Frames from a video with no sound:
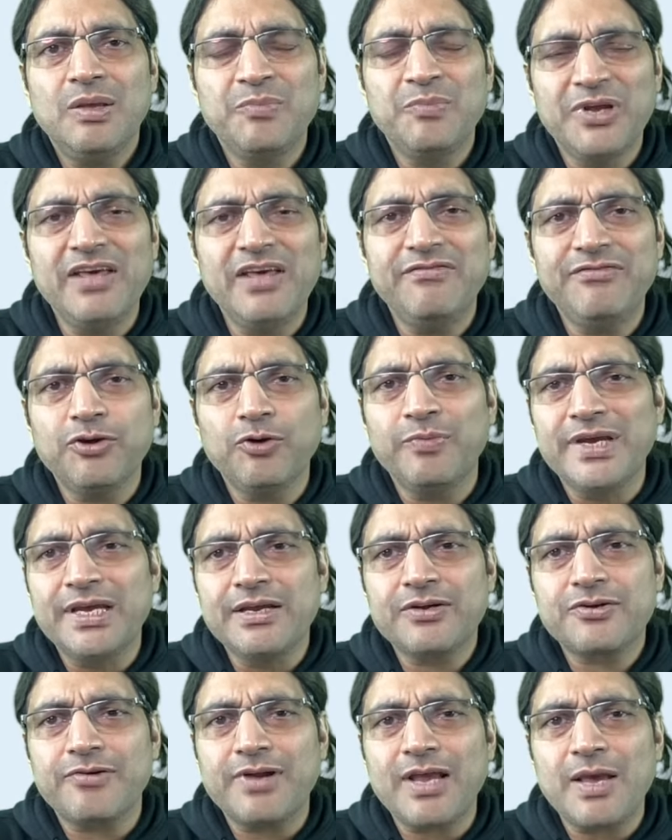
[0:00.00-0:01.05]
Believe you me,
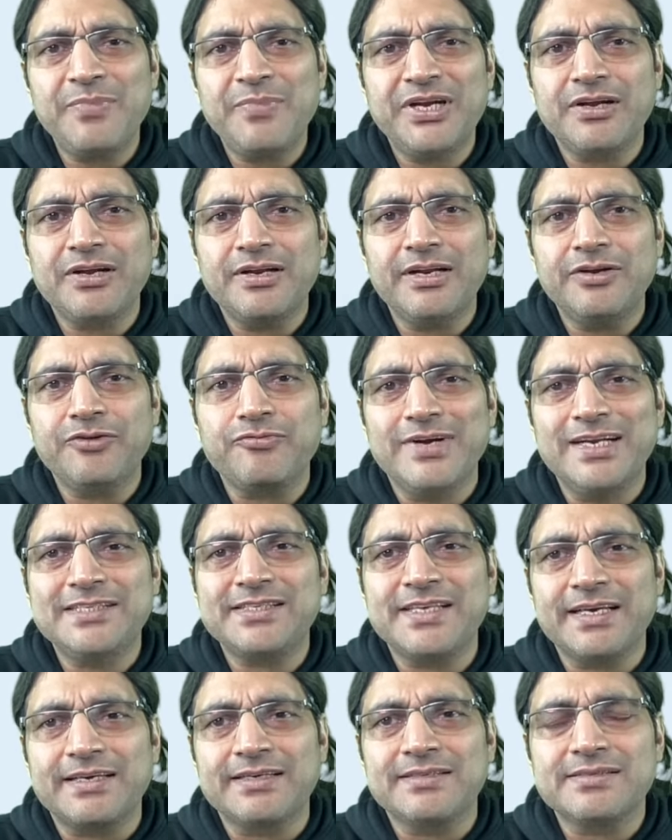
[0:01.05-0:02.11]
it could have been done in 20
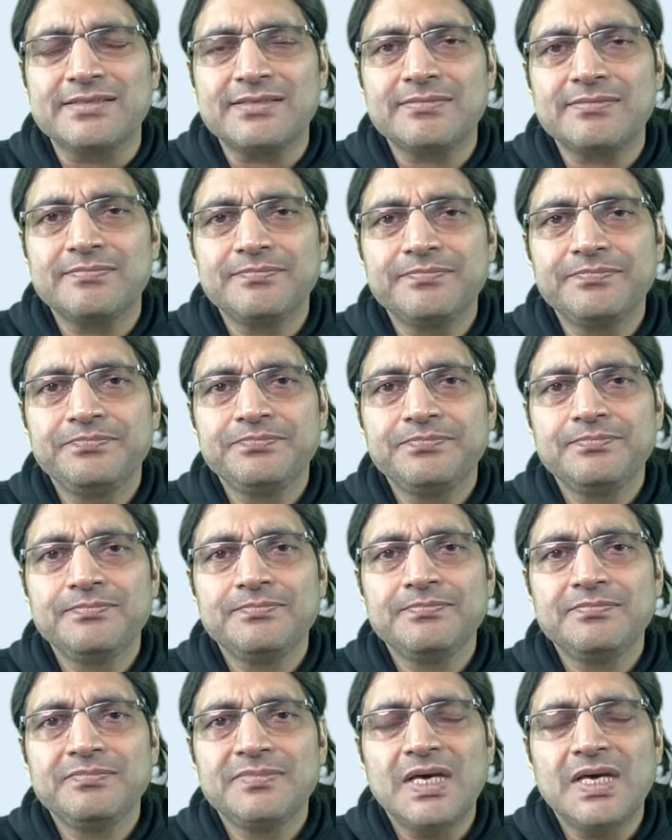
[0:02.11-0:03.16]
seconds.
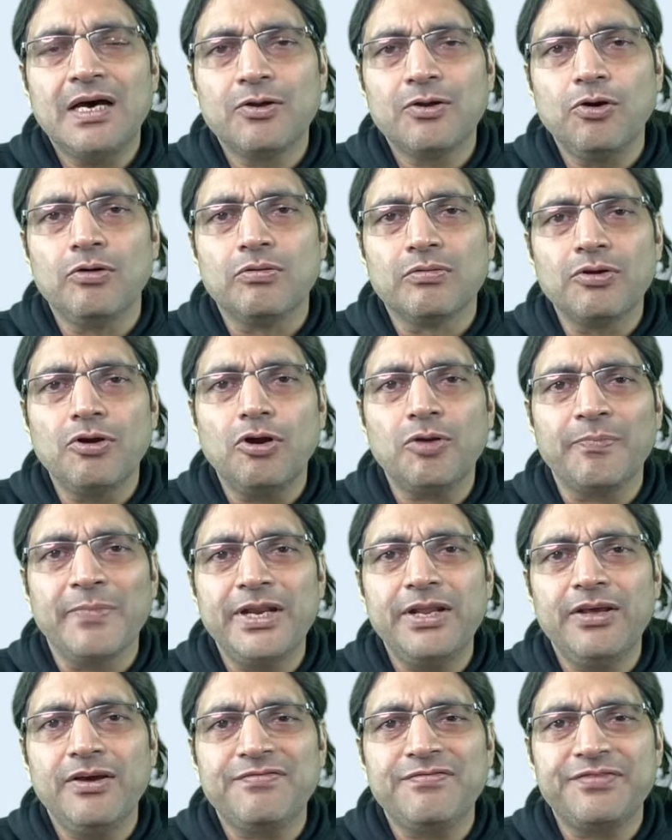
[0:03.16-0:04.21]
No, not
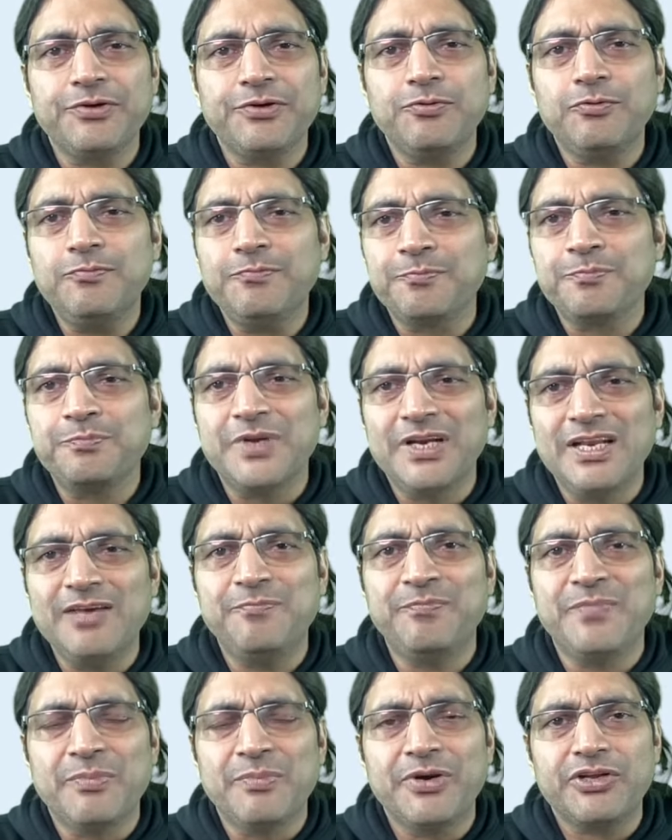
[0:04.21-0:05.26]
many of you
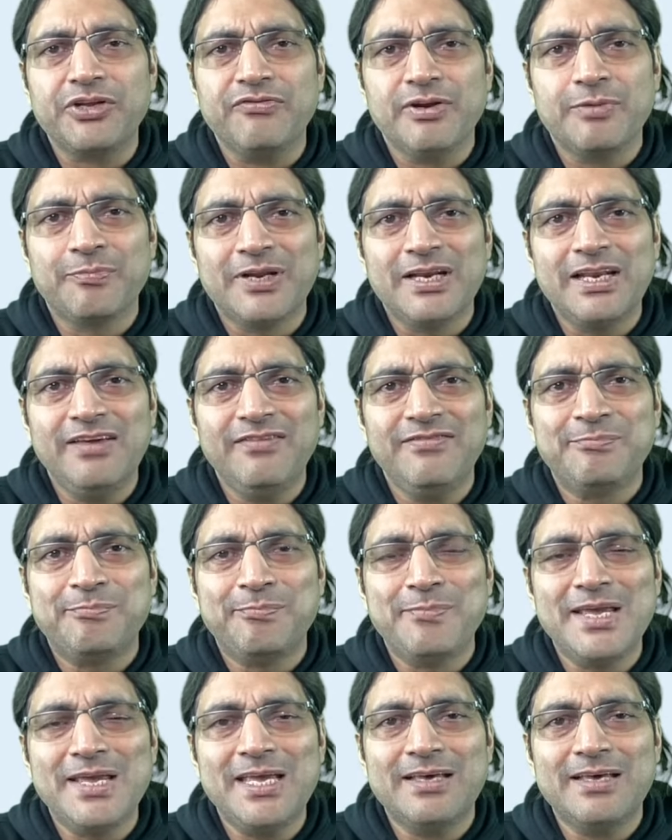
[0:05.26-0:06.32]
believe me, but you will believe
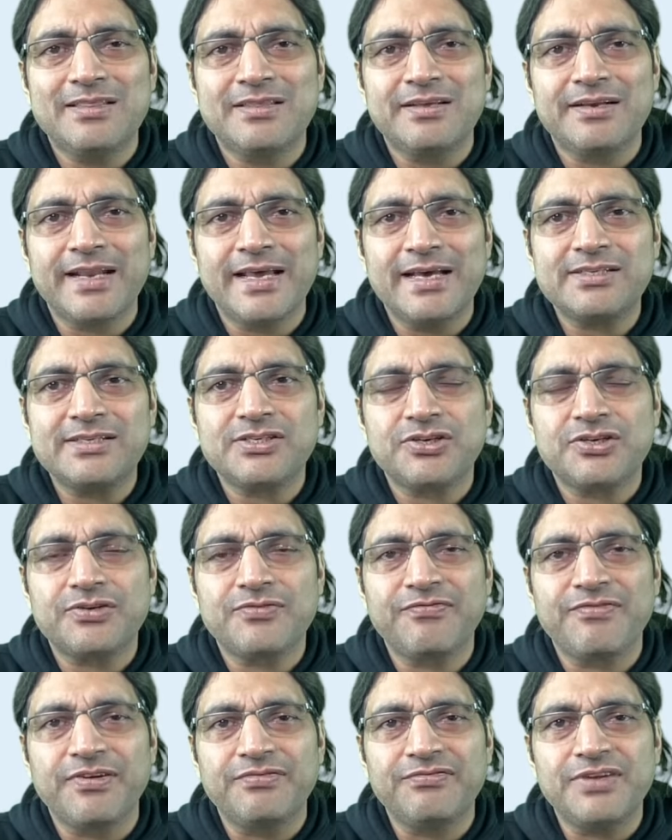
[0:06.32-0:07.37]
me in the next
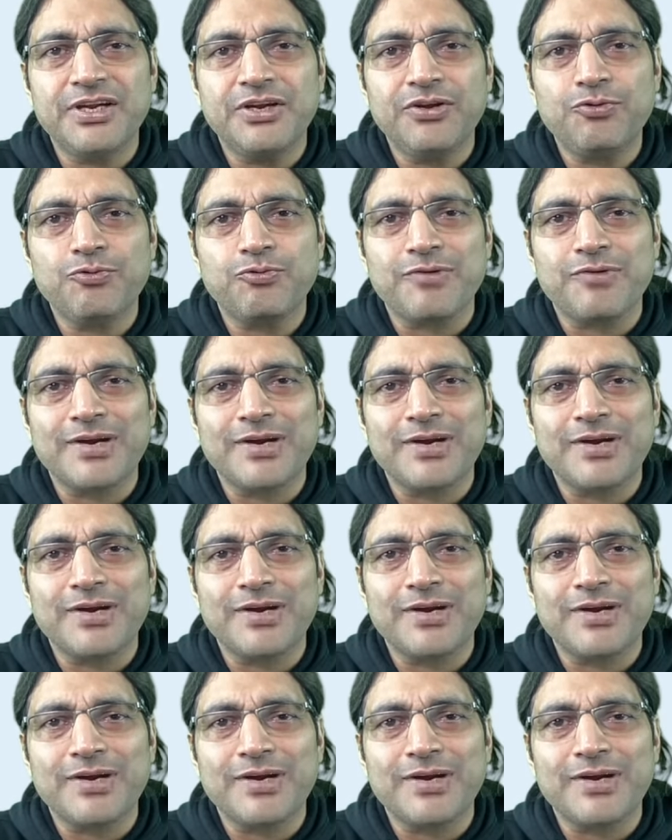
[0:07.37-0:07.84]
15 to